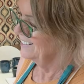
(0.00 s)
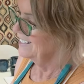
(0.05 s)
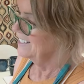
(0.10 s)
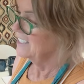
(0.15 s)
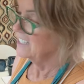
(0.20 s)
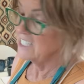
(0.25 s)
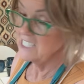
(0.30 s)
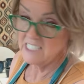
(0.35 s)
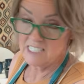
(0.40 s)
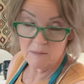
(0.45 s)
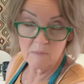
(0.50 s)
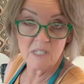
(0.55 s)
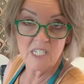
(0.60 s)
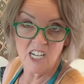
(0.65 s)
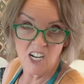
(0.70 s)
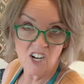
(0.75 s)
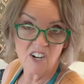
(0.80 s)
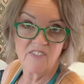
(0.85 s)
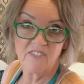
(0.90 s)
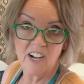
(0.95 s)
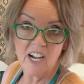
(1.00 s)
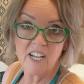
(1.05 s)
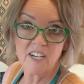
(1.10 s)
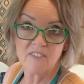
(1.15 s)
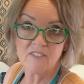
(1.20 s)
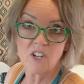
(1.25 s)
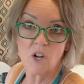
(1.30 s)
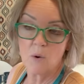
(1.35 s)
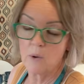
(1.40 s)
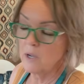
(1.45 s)
because I'm terrified
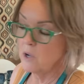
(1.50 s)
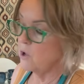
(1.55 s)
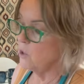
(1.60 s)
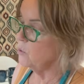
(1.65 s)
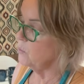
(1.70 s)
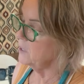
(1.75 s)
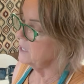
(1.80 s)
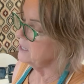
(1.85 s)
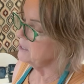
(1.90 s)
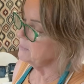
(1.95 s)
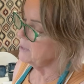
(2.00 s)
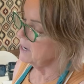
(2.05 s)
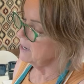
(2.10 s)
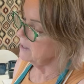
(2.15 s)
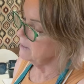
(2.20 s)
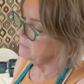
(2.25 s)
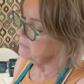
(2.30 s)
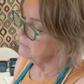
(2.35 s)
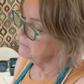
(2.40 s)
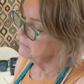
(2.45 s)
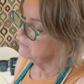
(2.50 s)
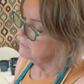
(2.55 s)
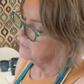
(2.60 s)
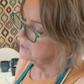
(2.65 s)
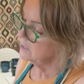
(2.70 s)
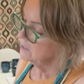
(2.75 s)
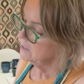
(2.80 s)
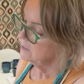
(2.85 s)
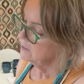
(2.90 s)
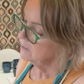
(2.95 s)
of going all the way to the bottom
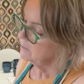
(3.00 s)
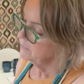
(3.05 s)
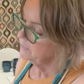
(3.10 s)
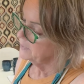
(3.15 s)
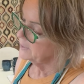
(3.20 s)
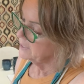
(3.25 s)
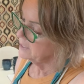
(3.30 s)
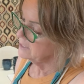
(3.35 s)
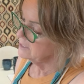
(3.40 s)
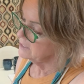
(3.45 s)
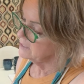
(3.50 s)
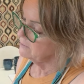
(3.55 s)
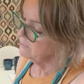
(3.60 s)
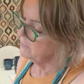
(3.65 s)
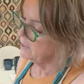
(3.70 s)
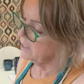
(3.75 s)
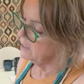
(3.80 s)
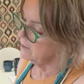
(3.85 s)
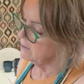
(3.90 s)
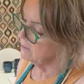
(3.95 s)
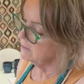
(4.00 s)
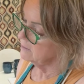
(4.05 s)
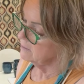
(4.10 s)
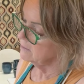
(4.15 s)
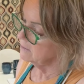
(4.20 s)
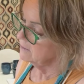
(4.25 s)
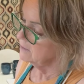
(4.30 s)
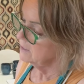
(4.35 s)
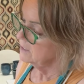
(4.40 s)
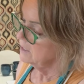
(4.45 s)
because of my
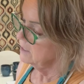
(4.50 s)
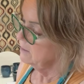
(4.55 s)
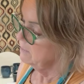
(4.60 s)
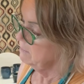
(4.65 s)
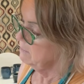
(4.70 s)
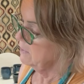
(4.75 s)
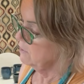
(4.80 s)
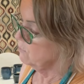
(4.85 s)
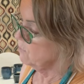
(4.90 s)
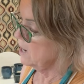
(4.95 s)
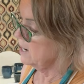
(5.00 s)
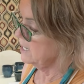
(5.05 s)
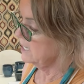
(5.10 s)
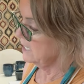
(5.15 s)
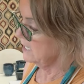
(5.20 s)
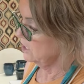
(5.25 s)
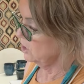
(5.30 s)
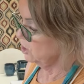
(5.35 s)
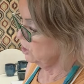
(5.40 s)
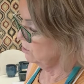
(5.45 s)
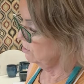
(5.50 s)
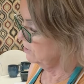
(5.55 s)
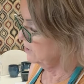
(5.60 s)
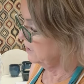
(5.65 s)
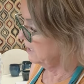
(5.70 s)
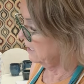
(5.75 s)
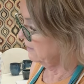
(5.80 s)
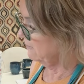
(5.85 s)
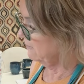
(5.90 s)
running issues that I've